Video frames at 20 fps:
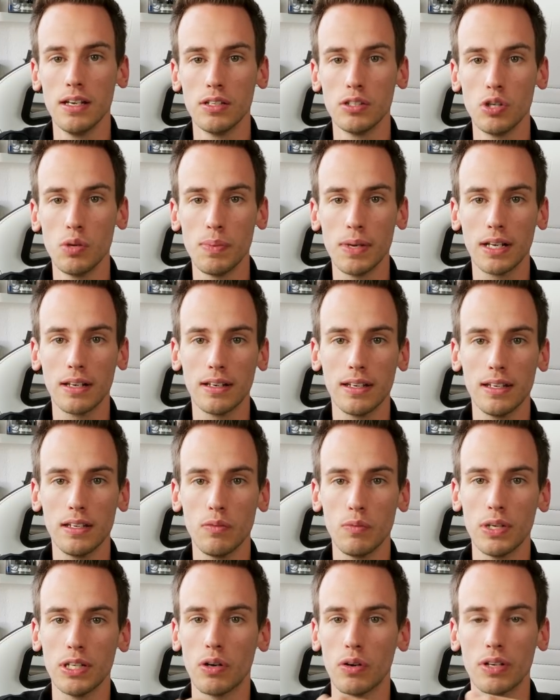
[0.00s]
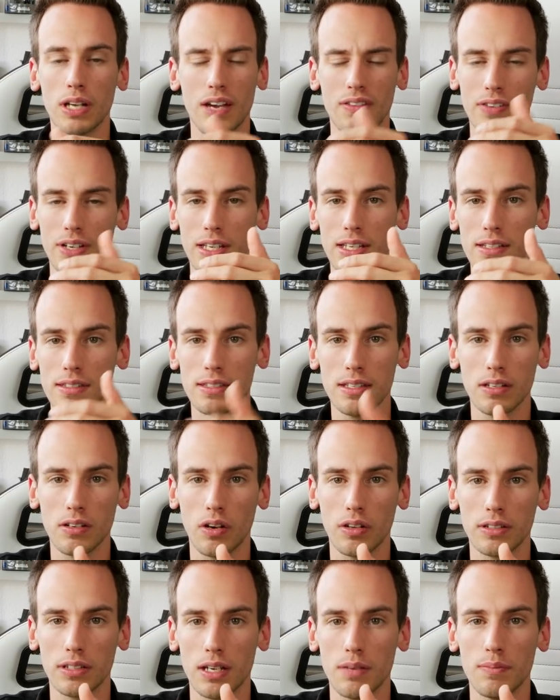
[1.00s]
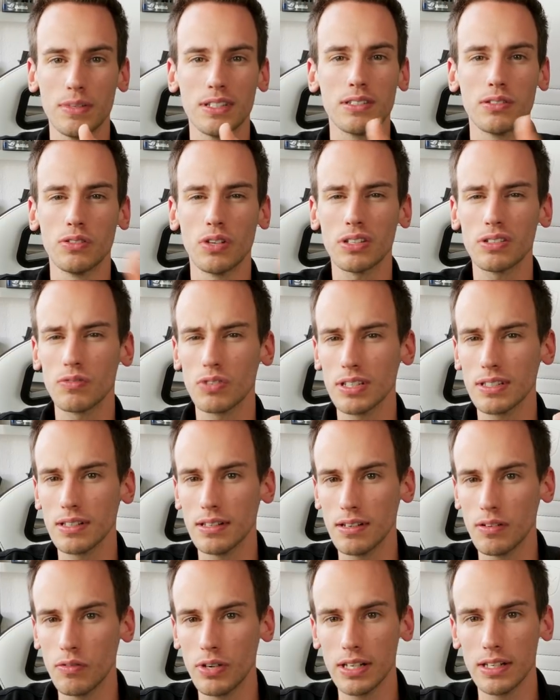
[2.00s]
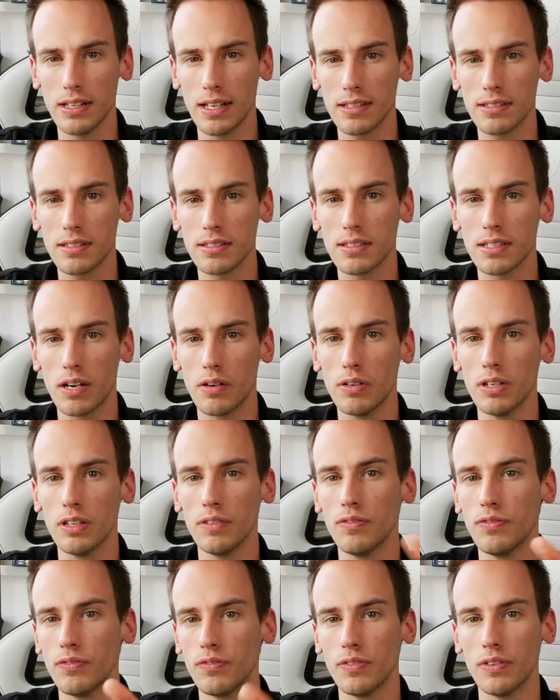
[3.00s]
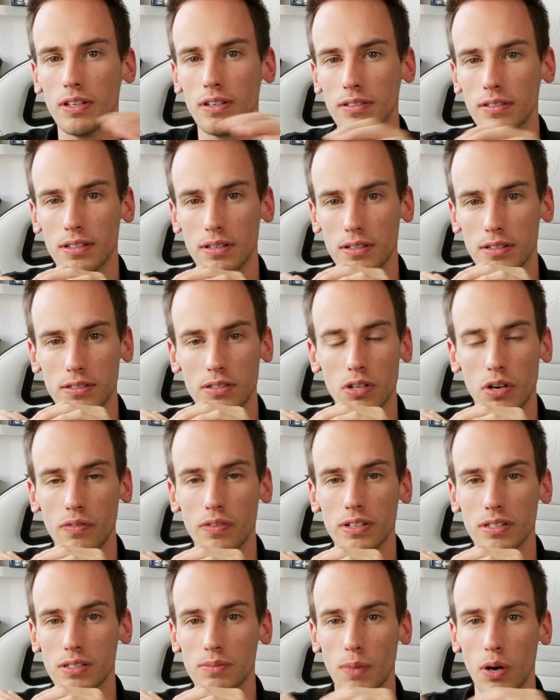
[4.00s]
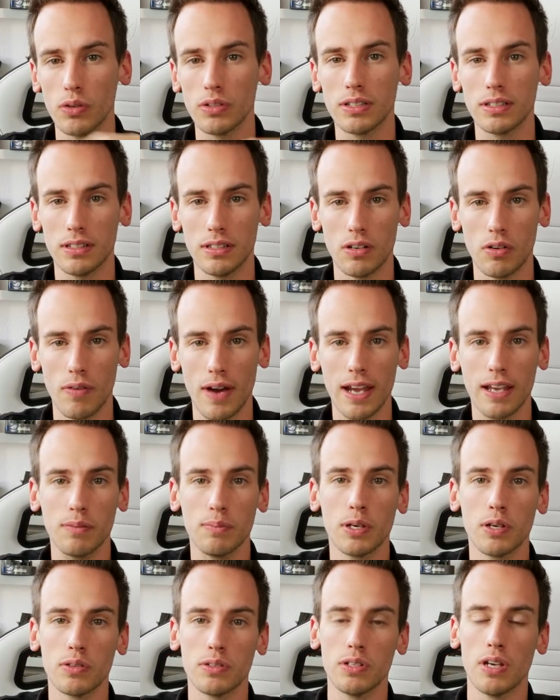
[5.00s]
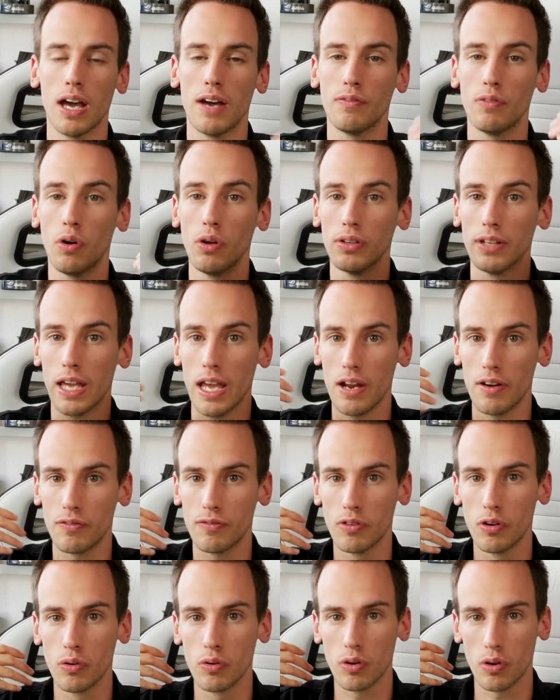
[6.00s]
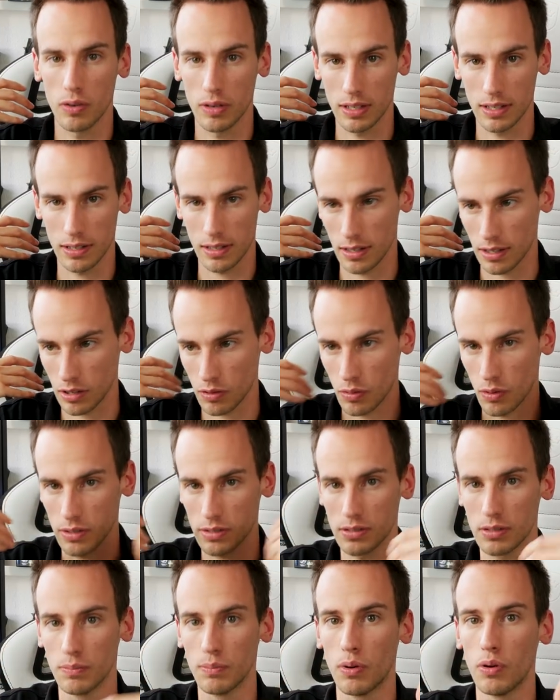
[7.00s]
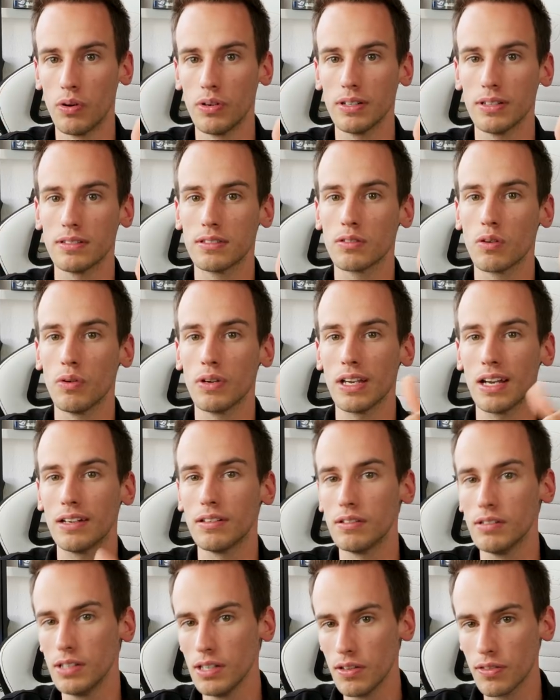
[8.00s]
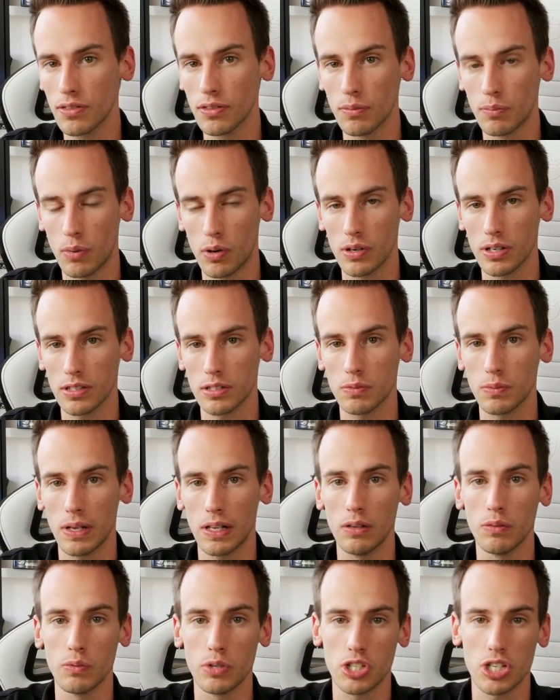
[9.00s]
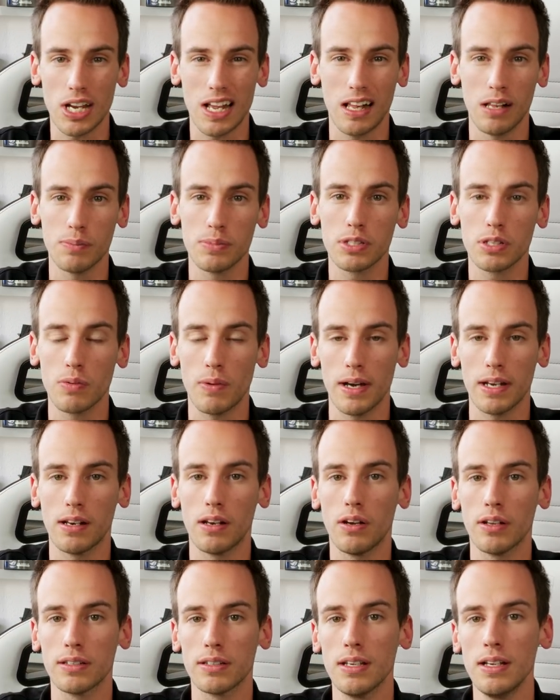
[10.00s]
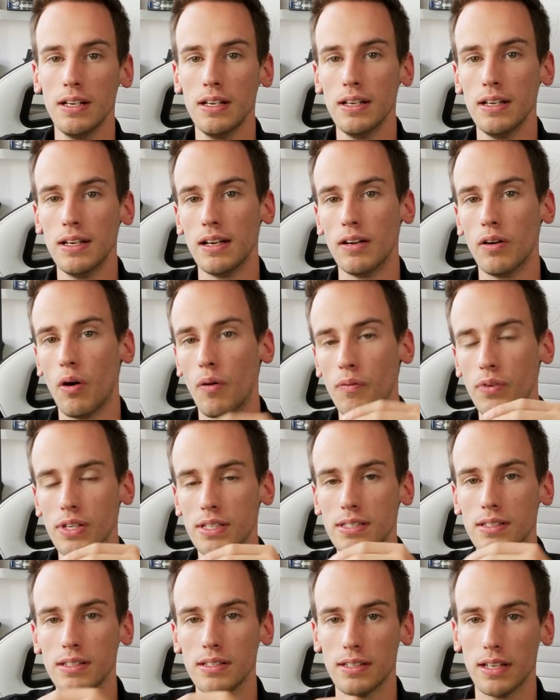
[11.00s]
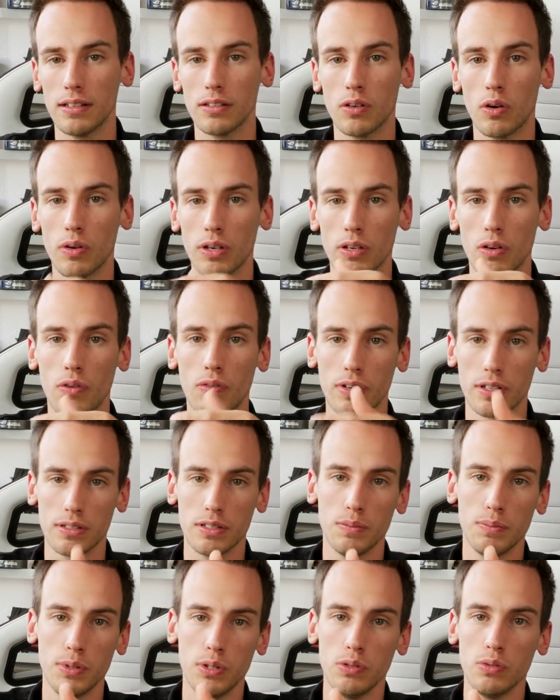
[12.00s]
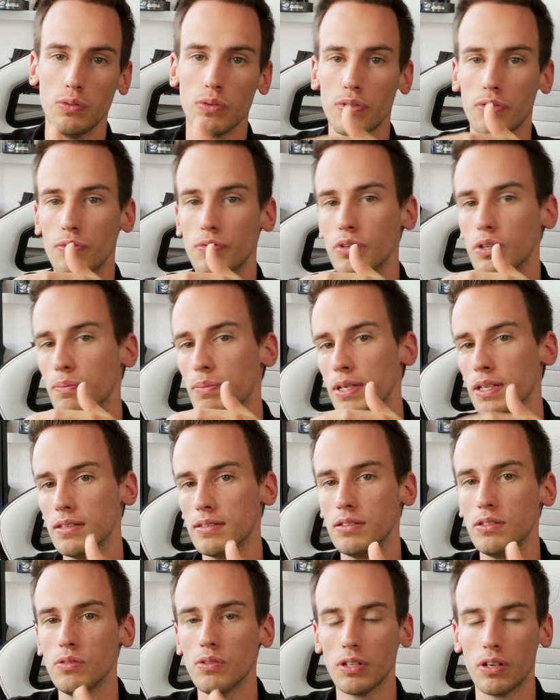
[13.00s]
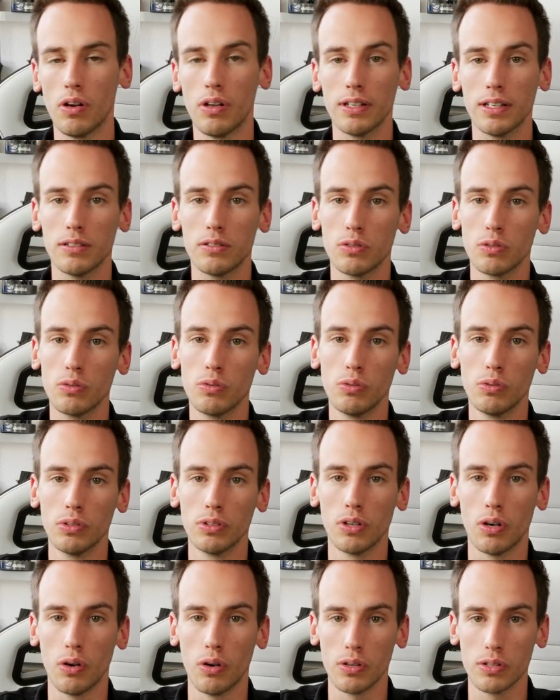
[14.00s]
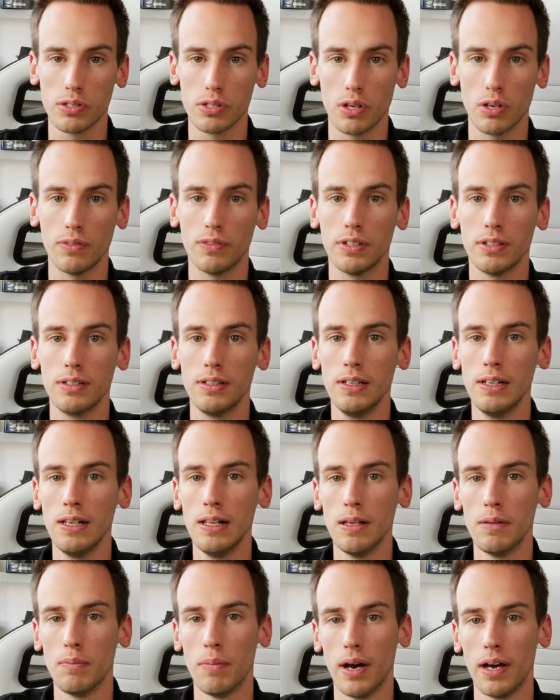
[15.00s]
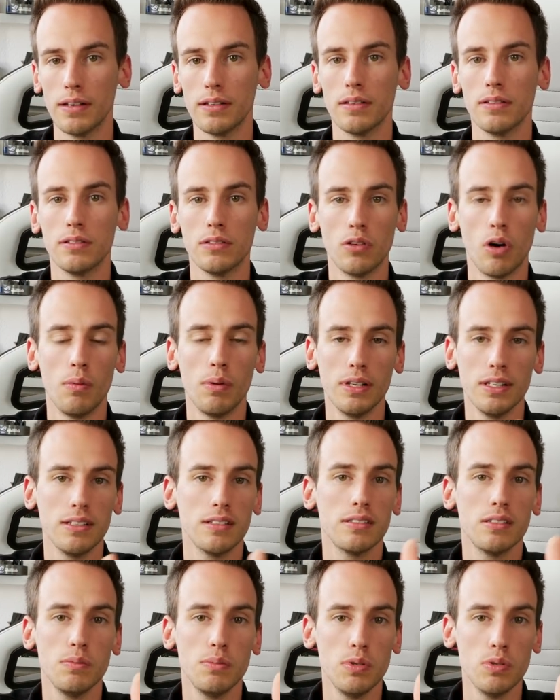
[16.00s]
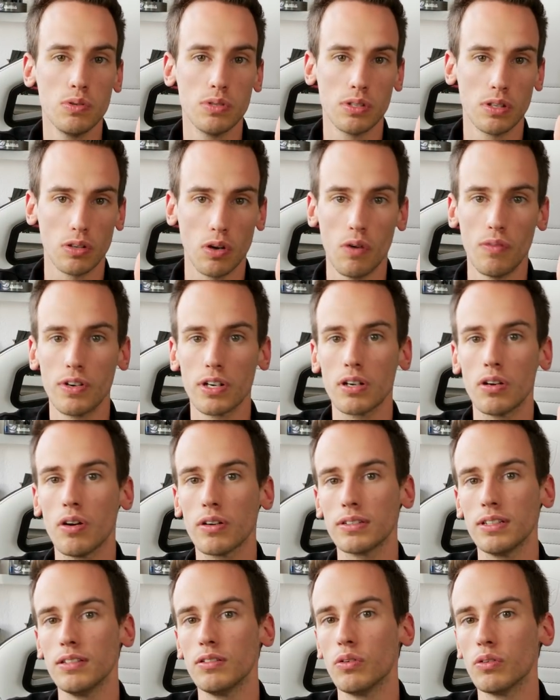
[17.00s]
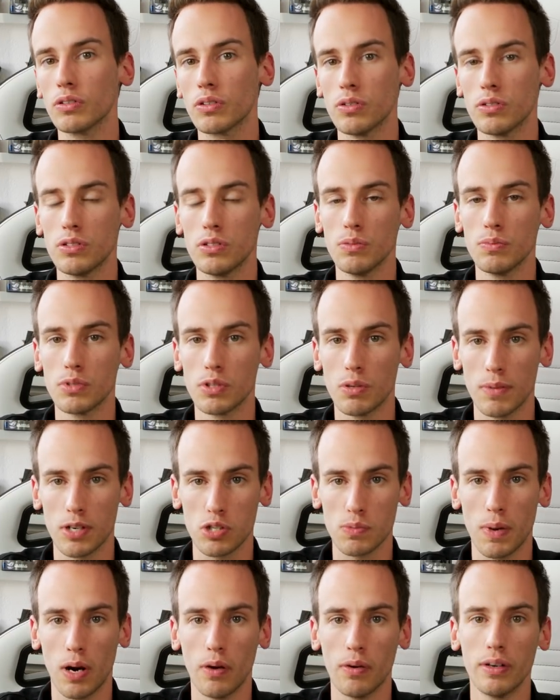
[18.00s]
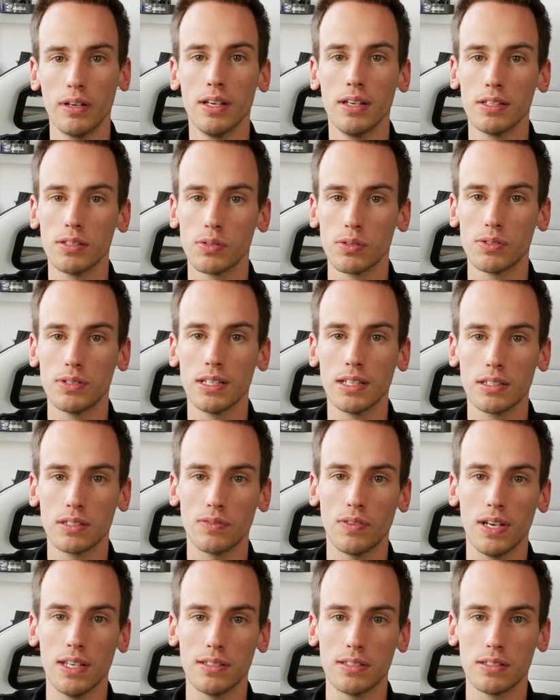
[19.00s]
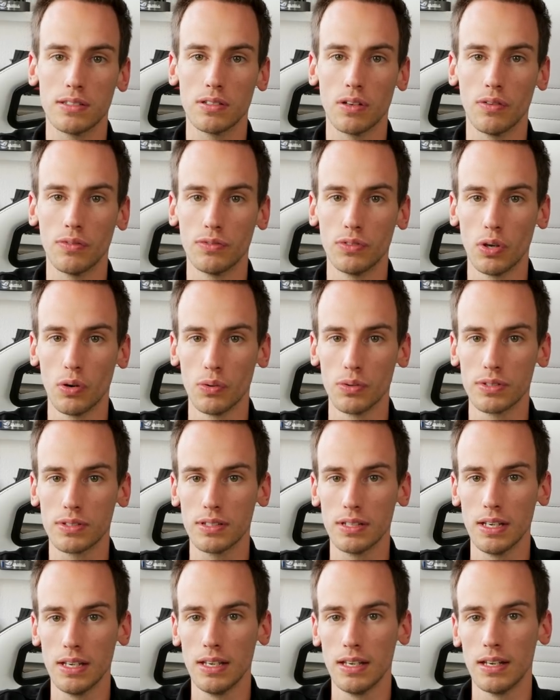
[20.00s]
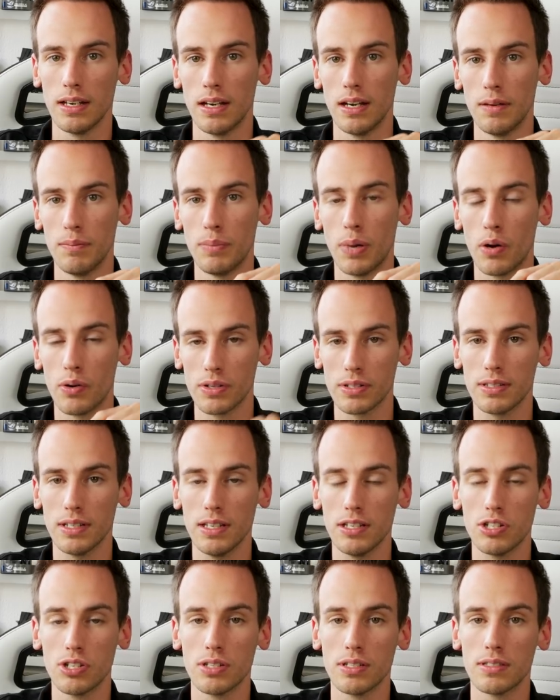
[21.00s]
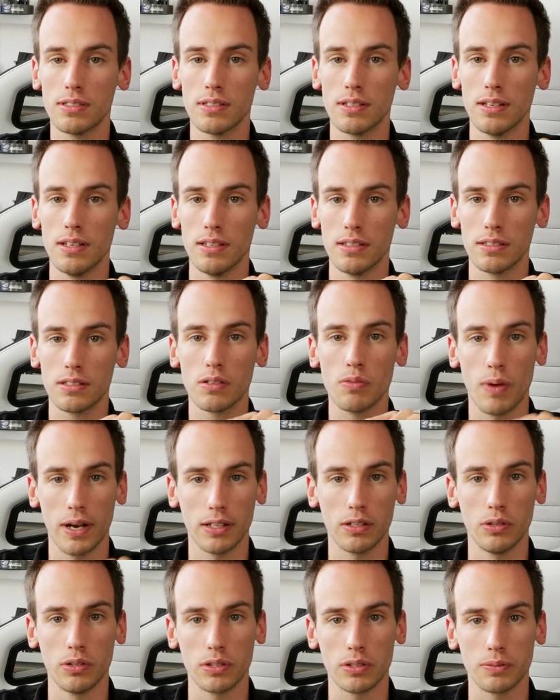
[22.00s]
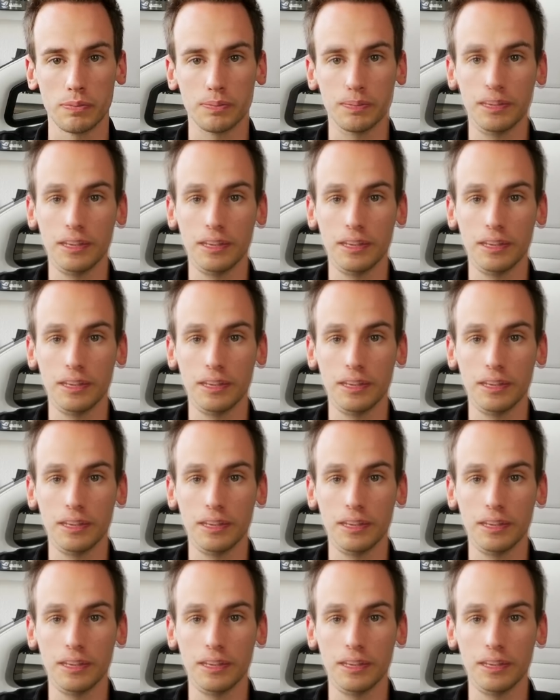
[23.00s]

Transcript: Typically, we don't have a heatsink on them. It's not really necessary if the server is mounted in a rack because you have all the airflow going across the board. It's going underneath the board as well, which helps quite a lot. Obviously then going over the CPU through the PSU and all that to cool the whole server. But normally the CPU is not overclocked. They don't consume so much power. So six phases of those um, power stages is quite good.